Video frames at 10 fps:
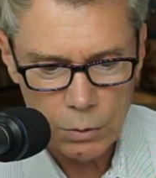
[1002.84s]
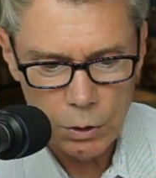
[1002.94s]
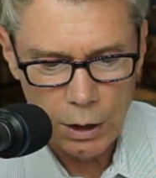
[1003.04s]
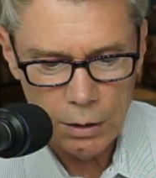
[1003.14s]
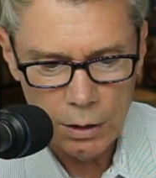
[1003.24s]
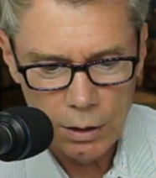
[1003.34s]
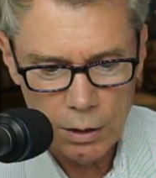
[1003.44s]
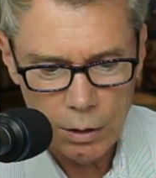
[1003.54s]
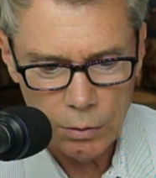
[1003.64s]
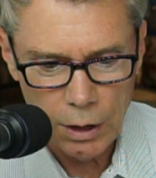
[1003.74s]
good
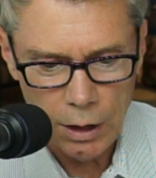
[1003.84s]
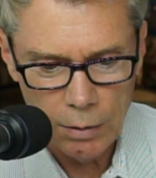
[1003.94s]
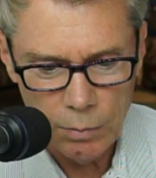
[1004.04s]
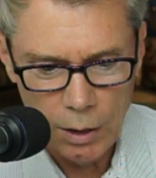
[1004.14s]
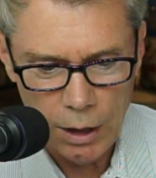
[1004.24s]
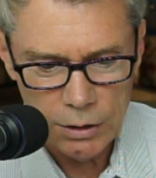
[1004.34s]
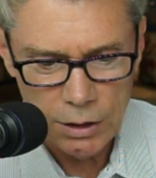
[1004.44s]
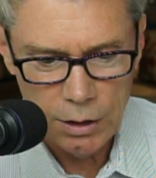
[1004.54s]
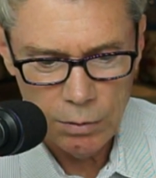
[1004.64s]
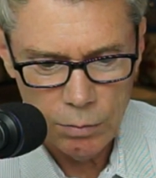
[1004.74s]
idea. Okay, has
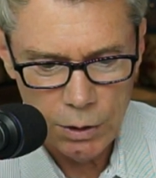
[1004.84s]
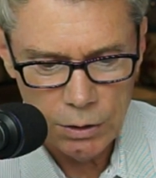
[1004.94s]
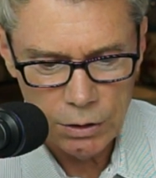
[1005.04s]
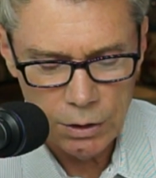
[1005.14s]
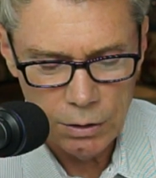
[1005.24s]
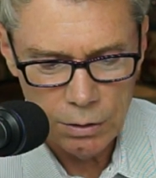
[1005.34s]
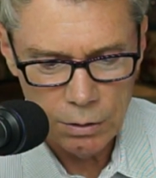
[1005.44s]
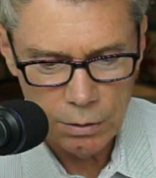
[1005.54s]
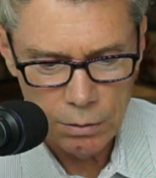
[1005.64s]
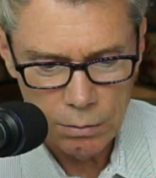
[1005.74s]
anyone
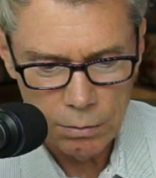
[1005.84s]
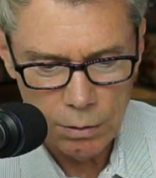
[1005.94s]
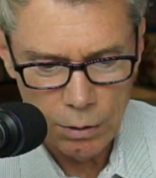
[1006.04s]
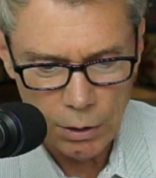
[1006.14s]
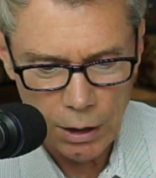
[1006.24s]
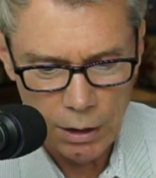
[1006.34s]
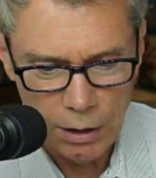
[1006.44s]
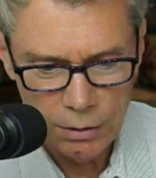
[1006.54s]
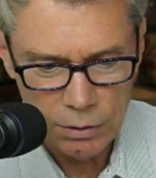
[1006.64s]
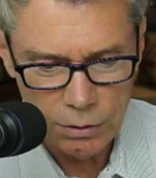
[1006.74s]
seen... Okay, I
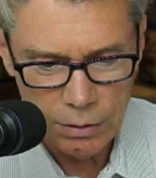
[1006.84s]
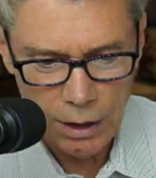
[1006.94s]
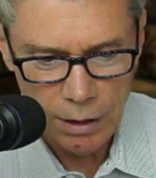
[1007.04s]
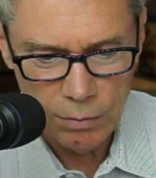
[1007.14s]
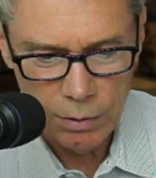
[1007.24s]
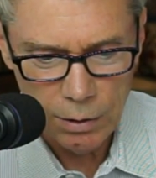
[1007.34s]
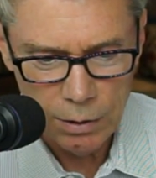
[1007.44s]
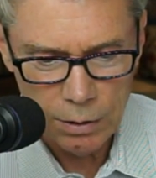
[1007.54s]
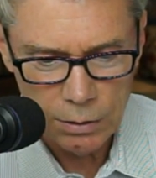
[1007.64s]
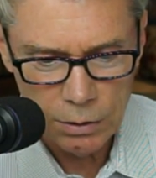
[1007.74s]
answered that
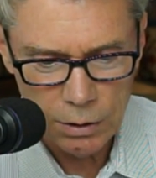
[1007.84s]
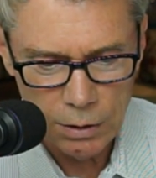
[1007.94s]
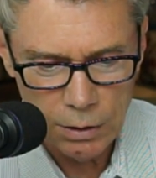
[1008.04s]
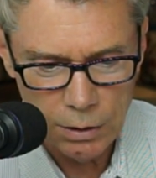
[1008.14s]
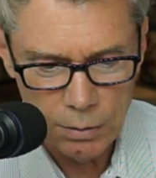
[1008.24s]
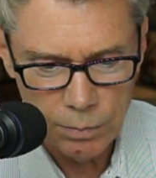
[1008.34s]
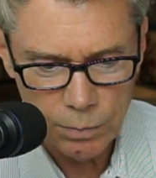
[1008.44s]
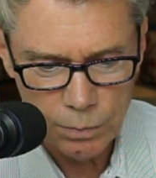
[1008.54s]
one. Let's see.